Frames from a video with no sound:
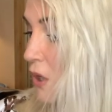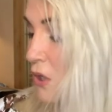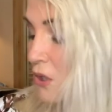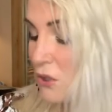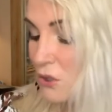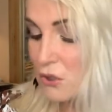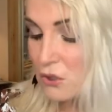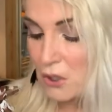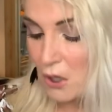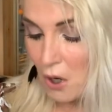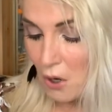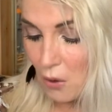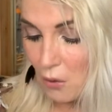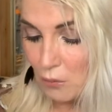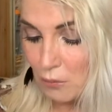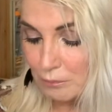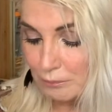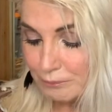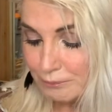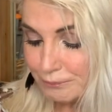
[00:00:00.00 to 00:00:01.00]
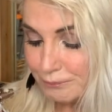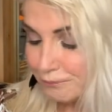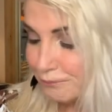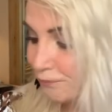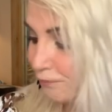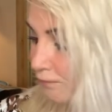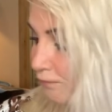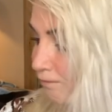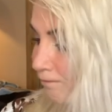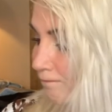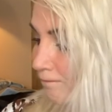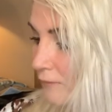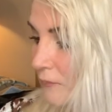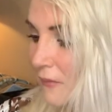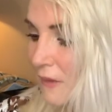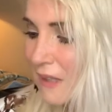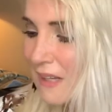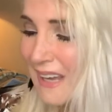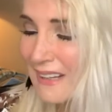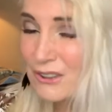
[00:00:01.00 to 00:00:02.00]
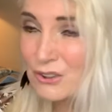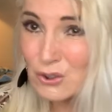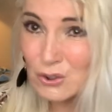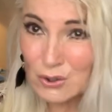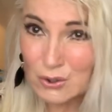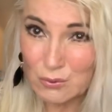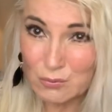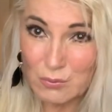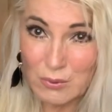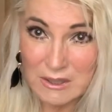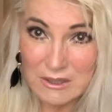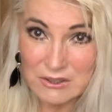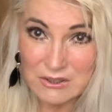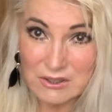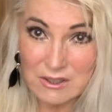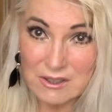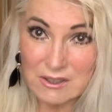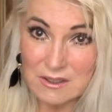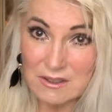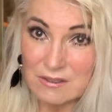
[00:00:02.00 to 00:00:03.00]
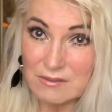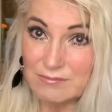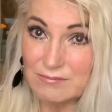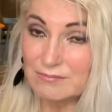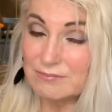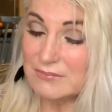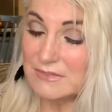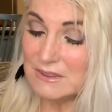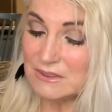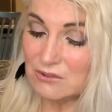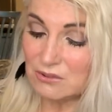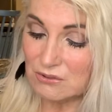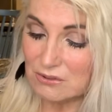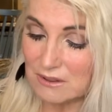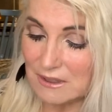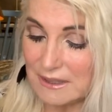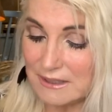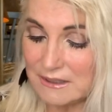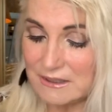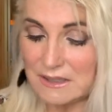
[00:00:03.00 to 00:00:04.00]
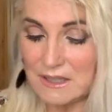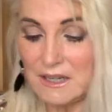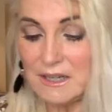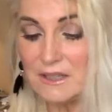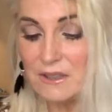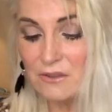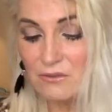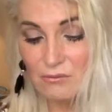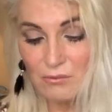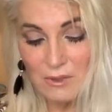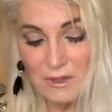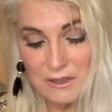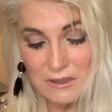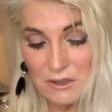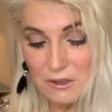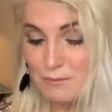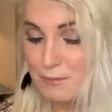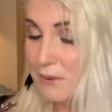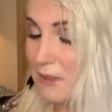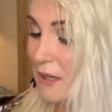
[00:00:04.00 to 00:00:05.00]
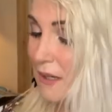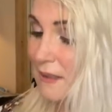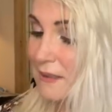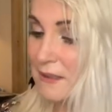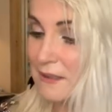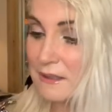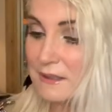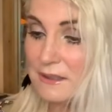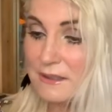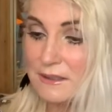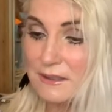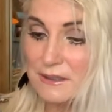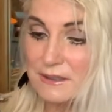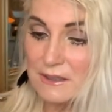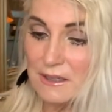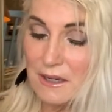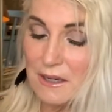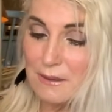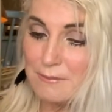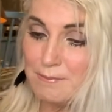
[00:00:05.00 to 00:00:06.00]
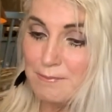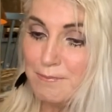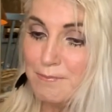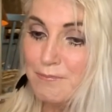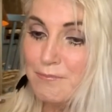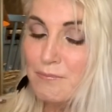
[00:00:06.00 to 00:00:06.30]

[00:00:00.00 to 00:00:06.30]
So I took a risk. I don't like taking risks, but I did this time.